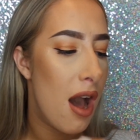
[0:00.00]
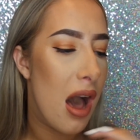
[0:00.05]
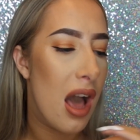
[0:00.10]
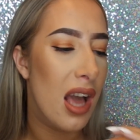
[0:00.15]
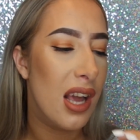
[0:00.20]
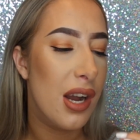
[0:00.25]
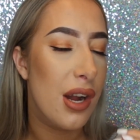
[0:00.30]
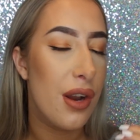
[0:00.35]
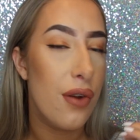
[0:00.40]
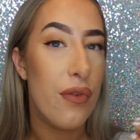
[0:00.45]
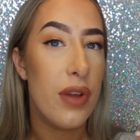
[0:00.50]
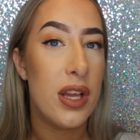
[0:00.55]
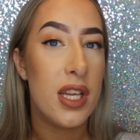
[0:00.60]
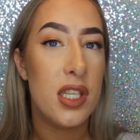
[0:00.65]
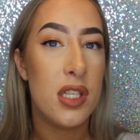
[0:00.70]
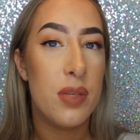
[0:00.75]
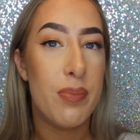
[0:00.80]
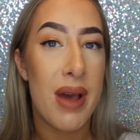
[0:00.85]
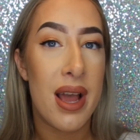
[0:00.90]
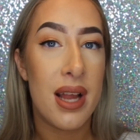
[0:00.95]
I kind of
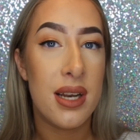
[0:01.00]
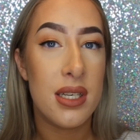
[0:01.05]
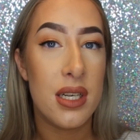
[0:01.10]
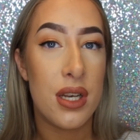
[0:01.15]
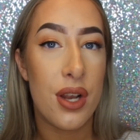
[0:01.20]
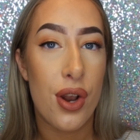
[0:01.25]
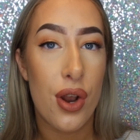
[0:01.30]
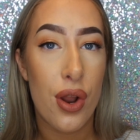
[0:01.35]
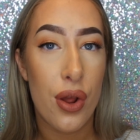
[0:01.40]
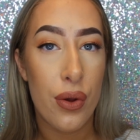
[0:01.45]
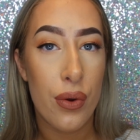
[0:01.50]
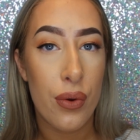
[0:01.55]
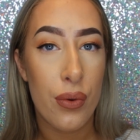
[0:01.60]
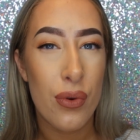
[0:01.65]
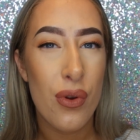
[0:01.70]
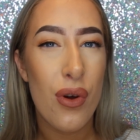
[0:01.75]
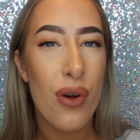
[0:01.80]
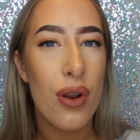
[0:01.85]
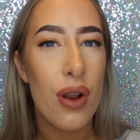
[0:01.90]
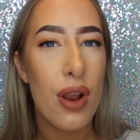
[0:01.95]
expected
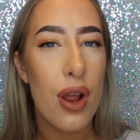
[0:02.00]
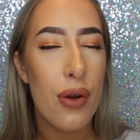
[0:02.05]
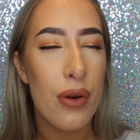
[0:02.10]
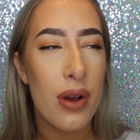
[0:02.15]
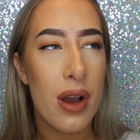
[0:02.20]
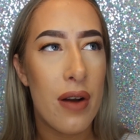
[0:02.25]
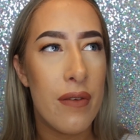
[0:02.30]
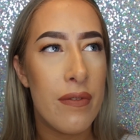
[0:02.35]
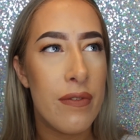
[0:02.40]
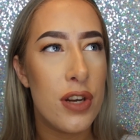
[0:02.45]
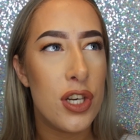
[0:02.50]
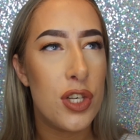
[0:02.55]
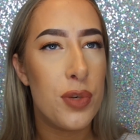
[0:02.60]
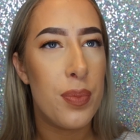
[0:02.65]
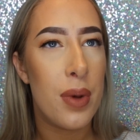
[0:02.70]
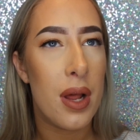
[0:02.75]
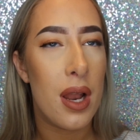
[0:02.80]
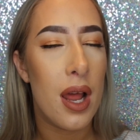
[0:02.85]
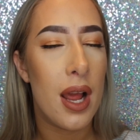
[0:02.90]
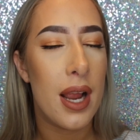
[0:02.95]
not low
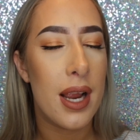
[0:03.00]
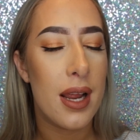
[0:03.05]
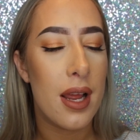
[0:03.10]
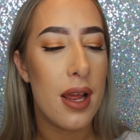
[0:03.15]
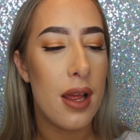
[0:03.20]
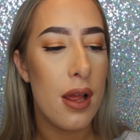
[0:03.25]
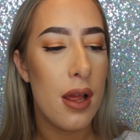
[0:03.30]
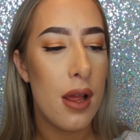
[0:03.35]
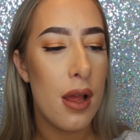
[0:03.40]
coverage, but like